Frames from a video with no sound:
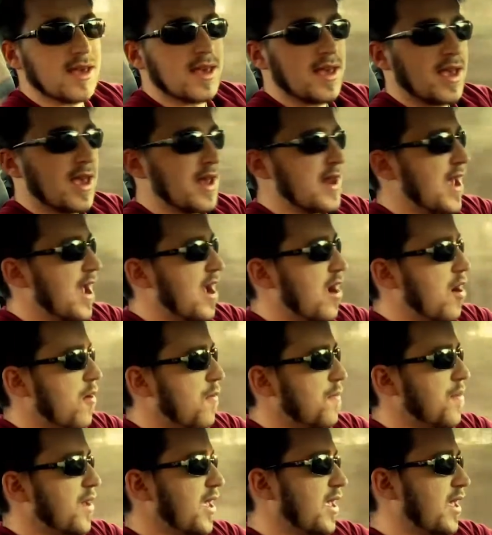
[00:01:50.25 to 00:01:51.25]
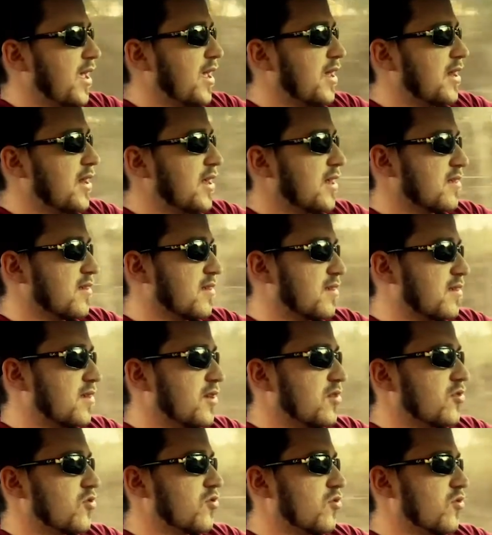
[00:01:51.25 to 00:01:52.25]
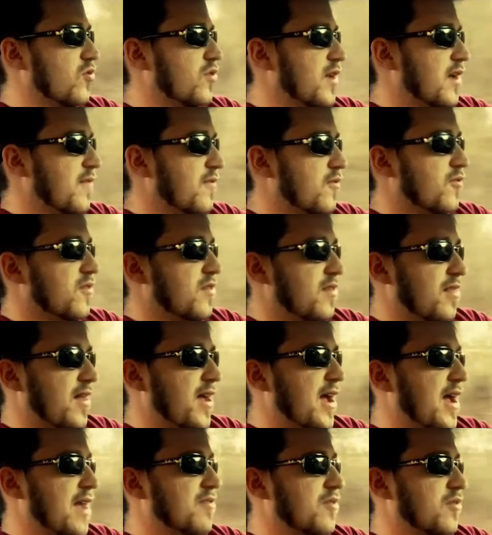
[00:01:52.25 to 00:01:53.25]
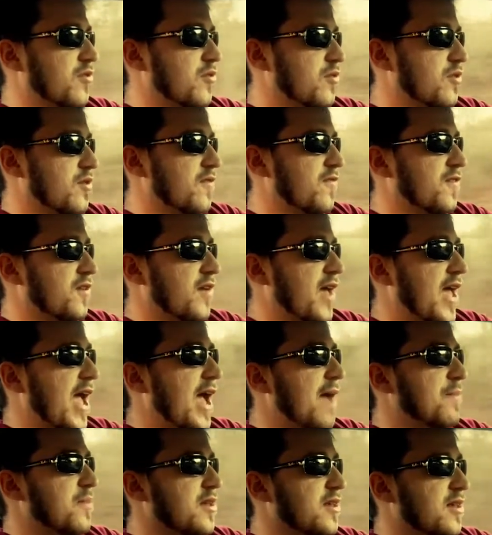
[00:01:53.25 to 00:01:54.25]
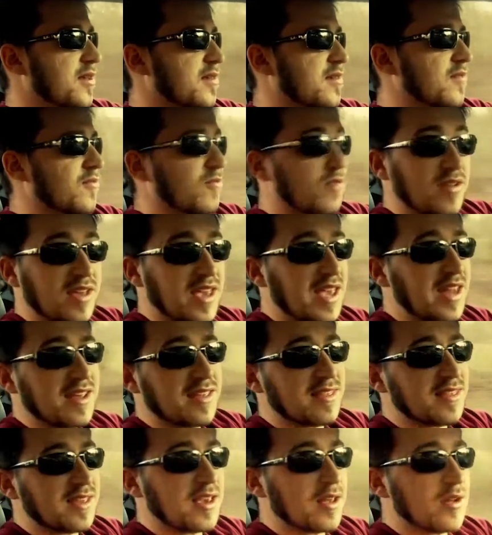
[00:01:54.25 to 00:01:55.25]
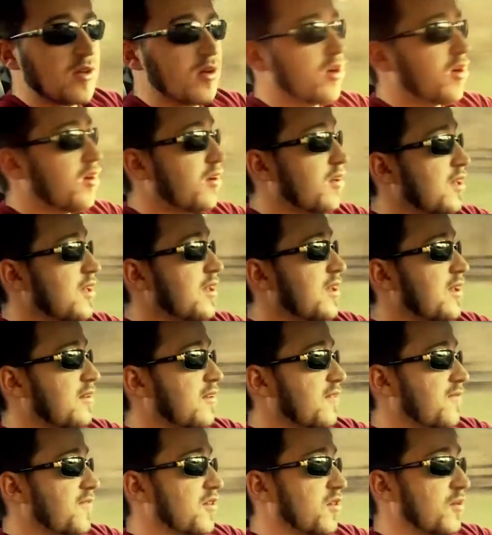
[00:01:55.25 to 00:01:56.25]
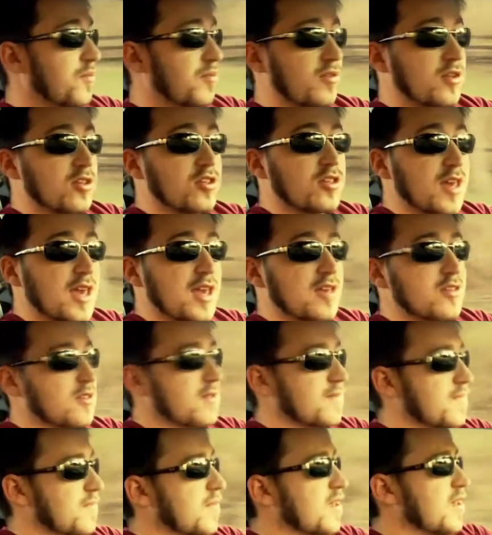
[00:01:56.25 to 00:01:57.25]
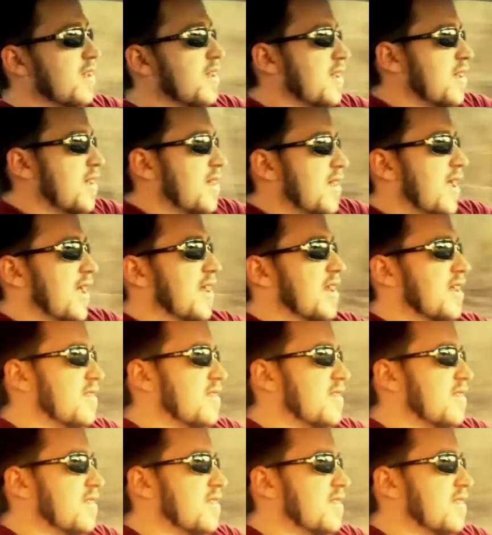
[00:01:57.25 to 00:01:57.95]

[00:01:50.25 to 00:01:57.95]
and how pain is essential in everyone's lives in order to feel happiness and really anything at all to feel appreciation. And in